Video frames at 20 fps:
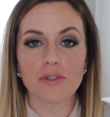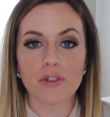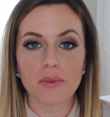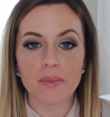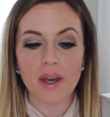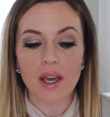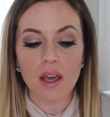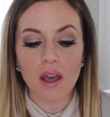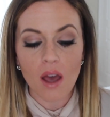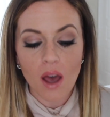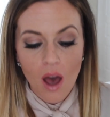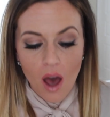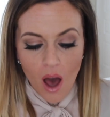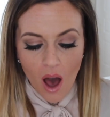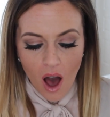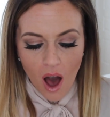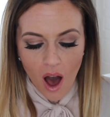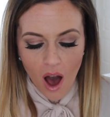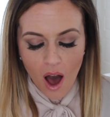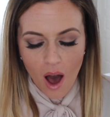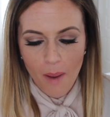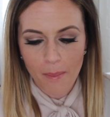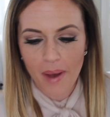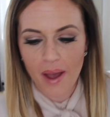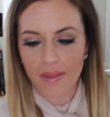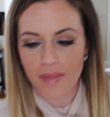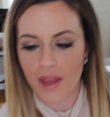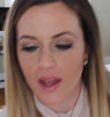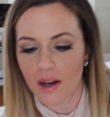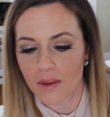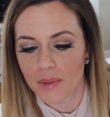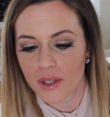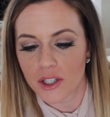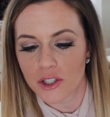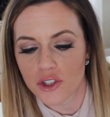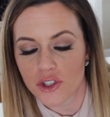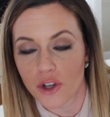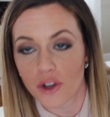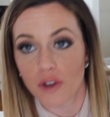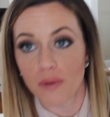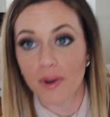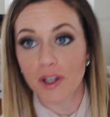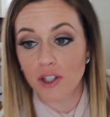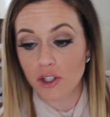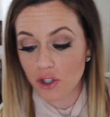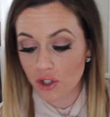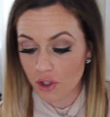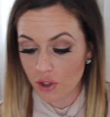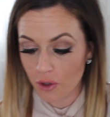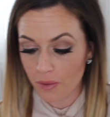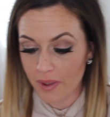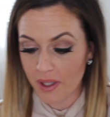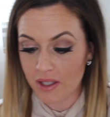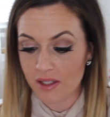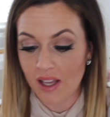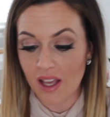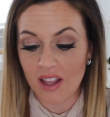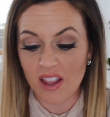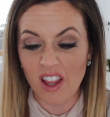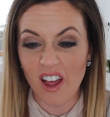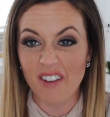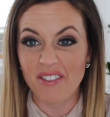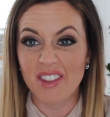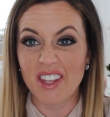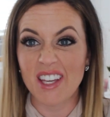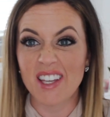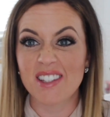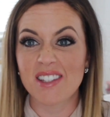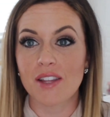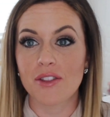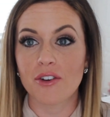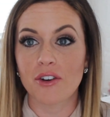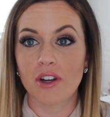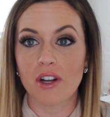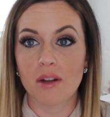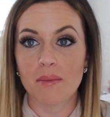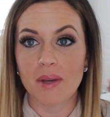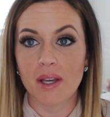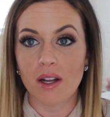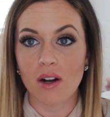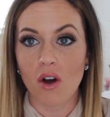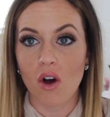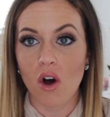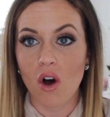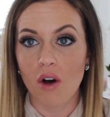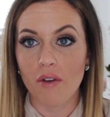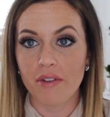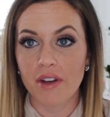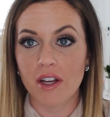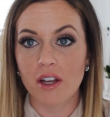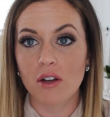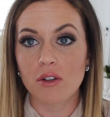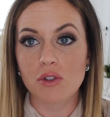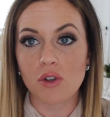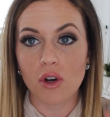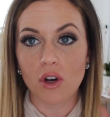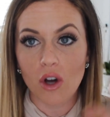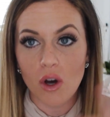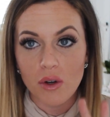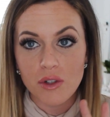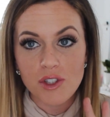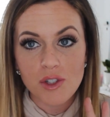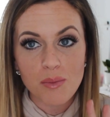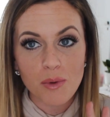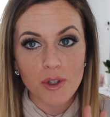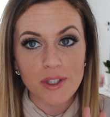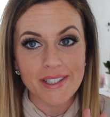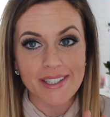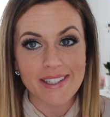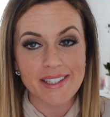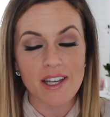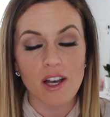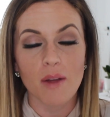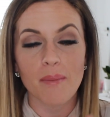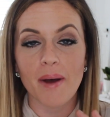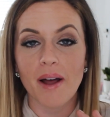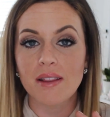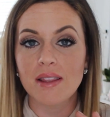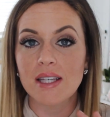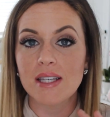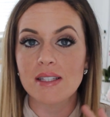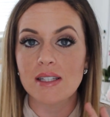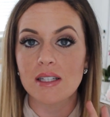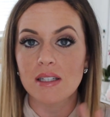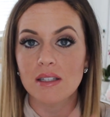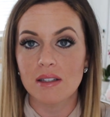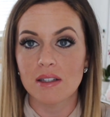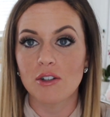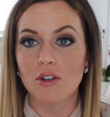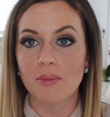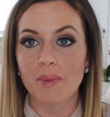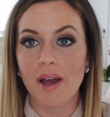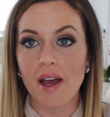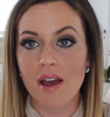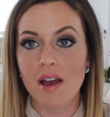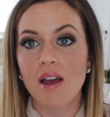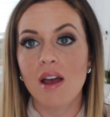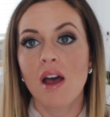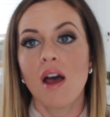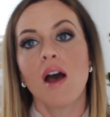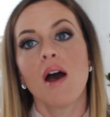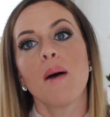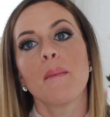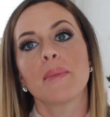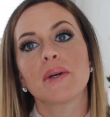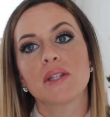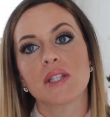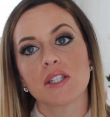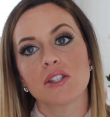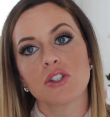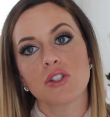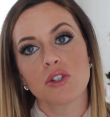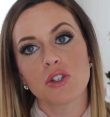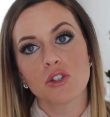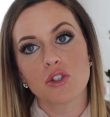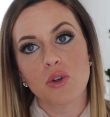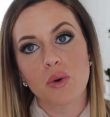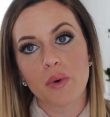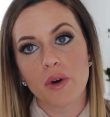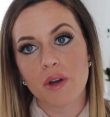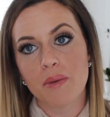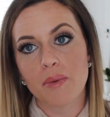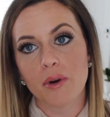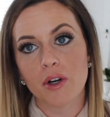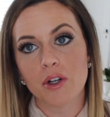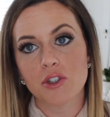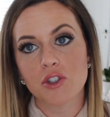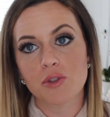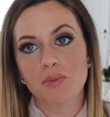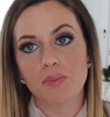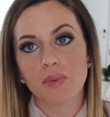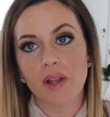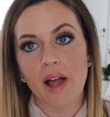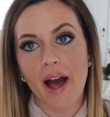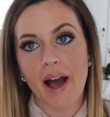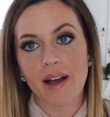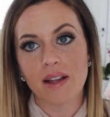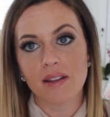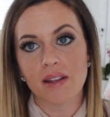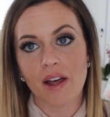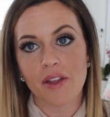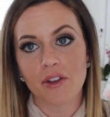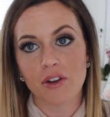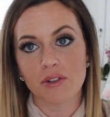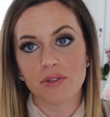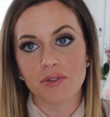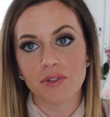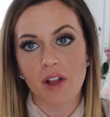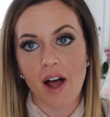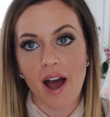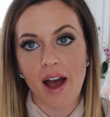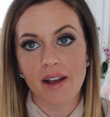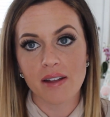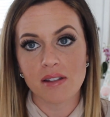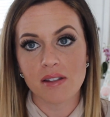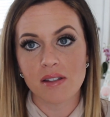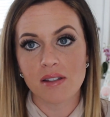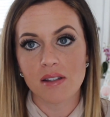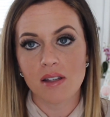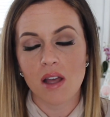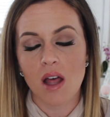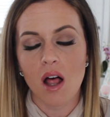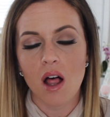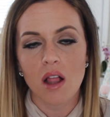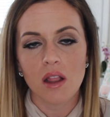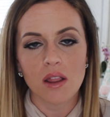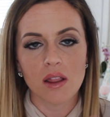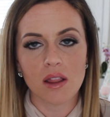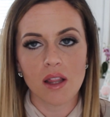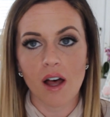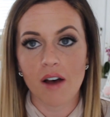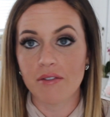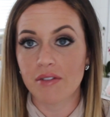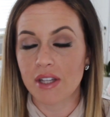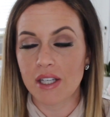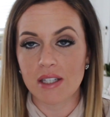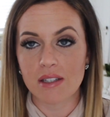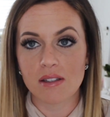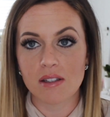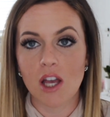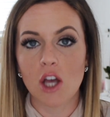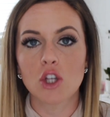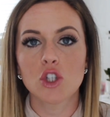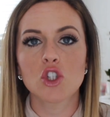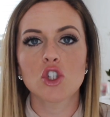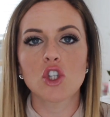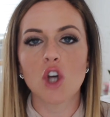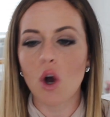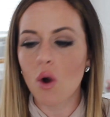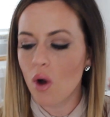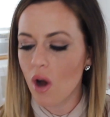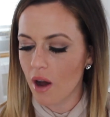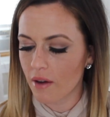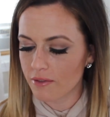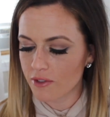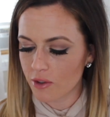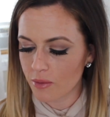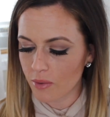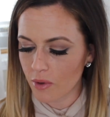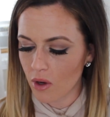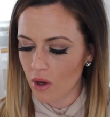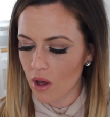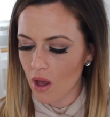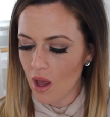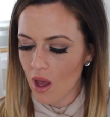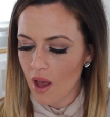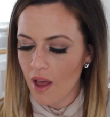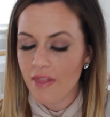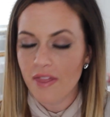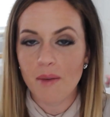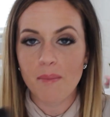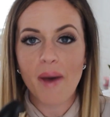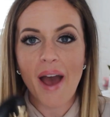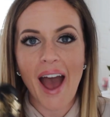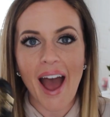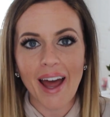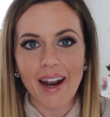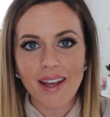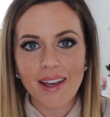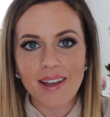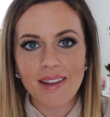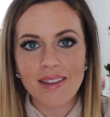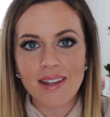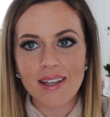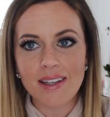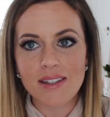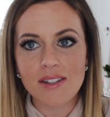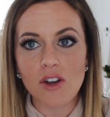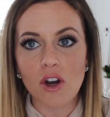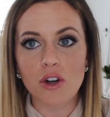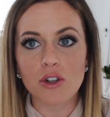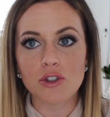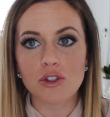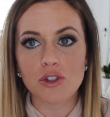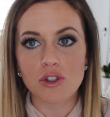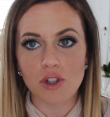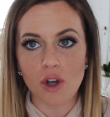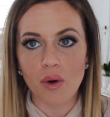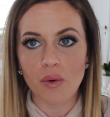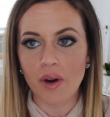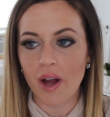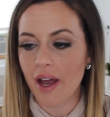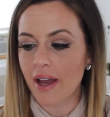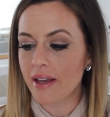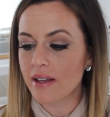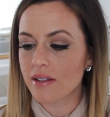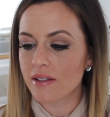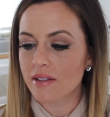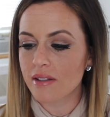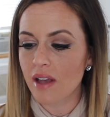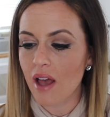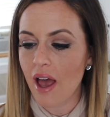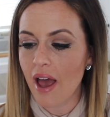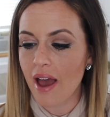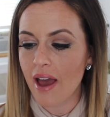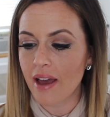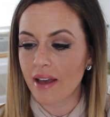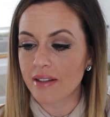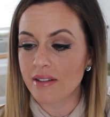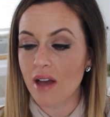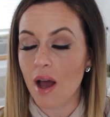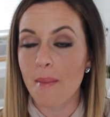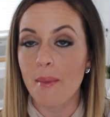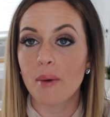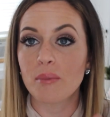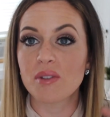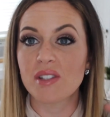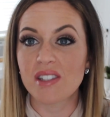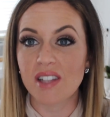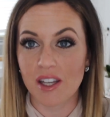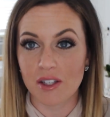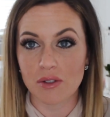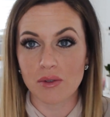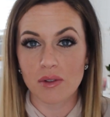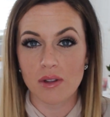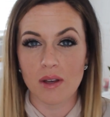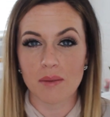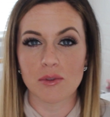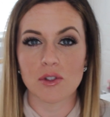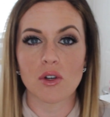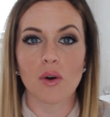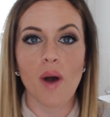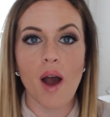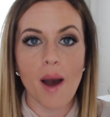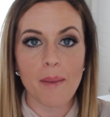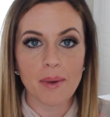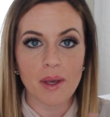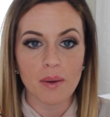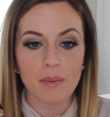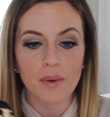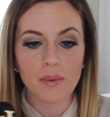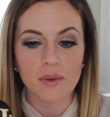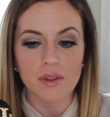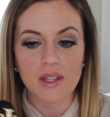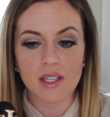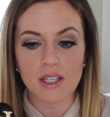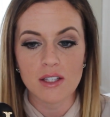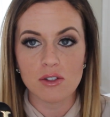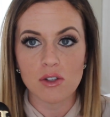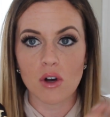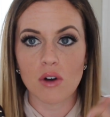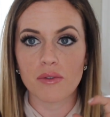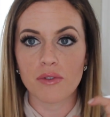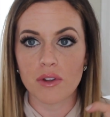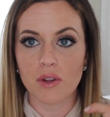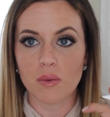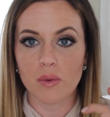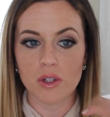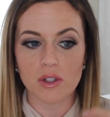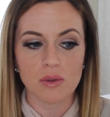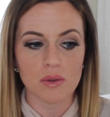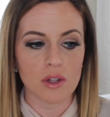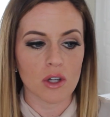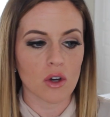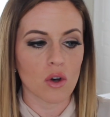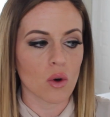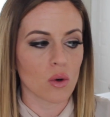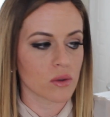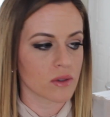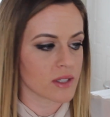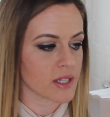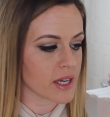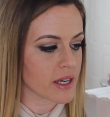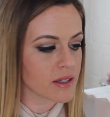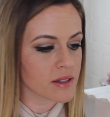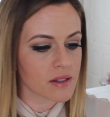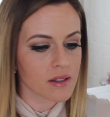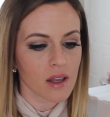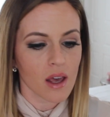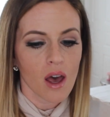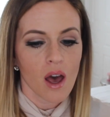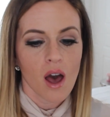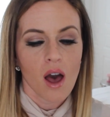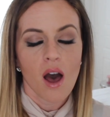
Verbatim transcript: for me. Um, and then I'm going to show you my shoe because I love these and they're going to be in a haul video. So I'll go into more detail about these in a little bit. But these are the Tory Burch black leather flats. Love these. So comfortable. The padding in these are so nice and I'm obsessed with them. So happy I went with these over the ones with the gold disc.